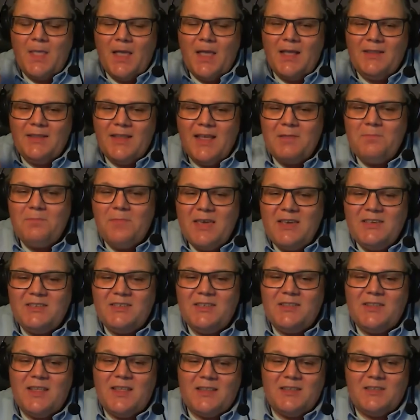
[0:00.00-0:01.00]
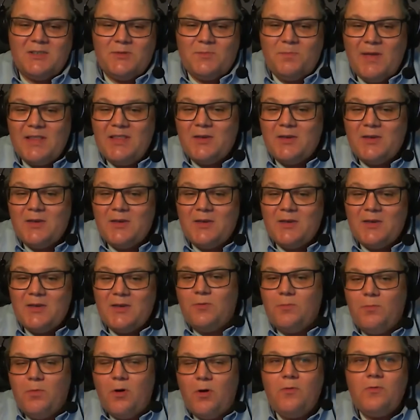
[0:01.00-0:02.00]
and that makes it that it's better matched
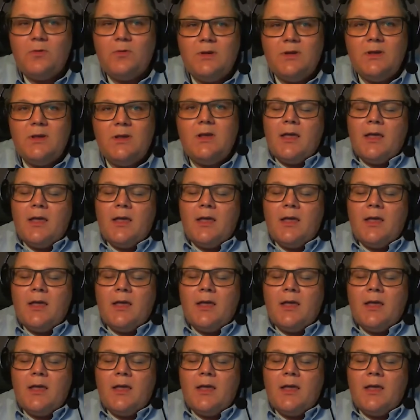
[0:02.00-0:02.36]
to bone.